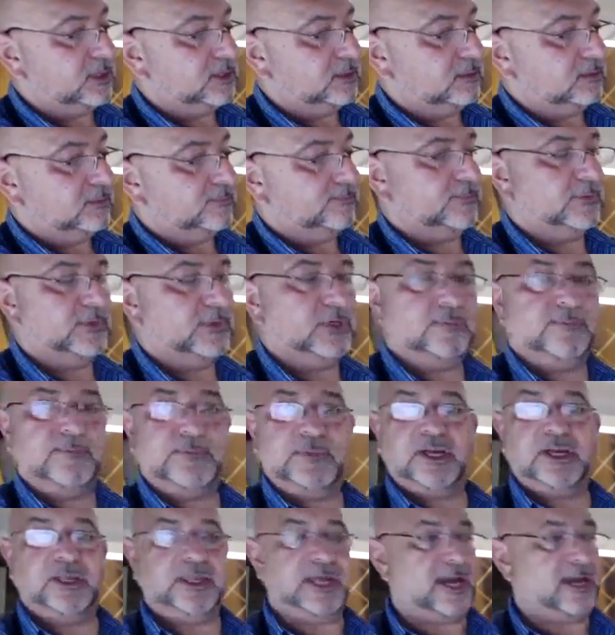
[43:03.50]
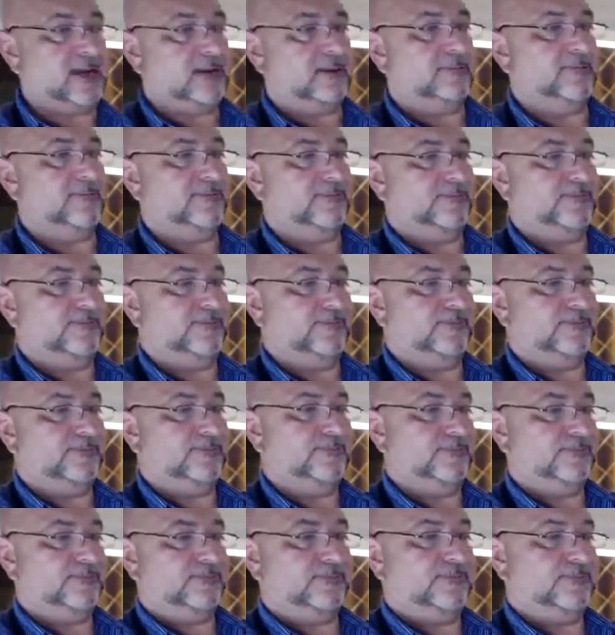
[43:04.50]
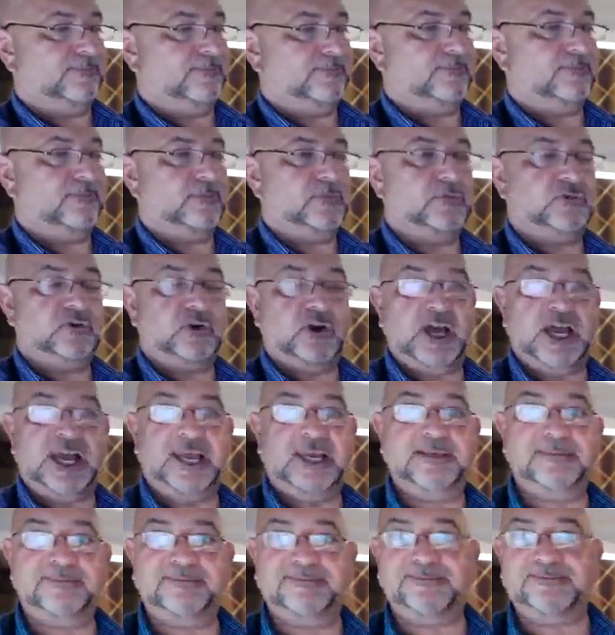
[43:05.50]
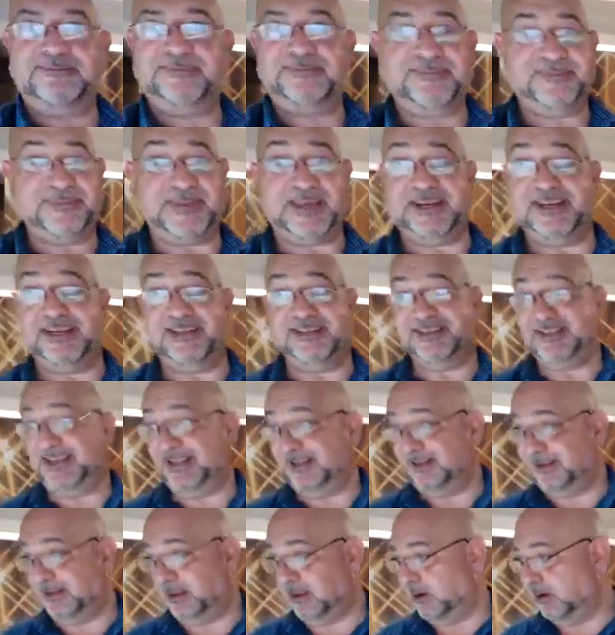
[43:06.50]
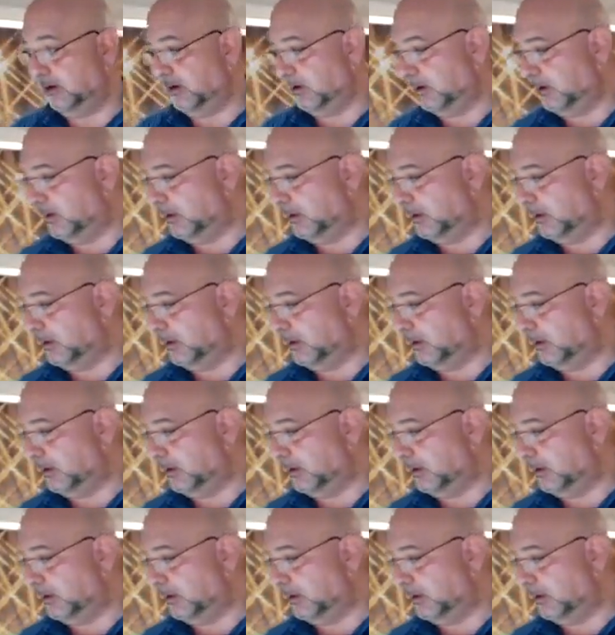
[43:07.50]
Look at that. Dry. That didn't take long at all.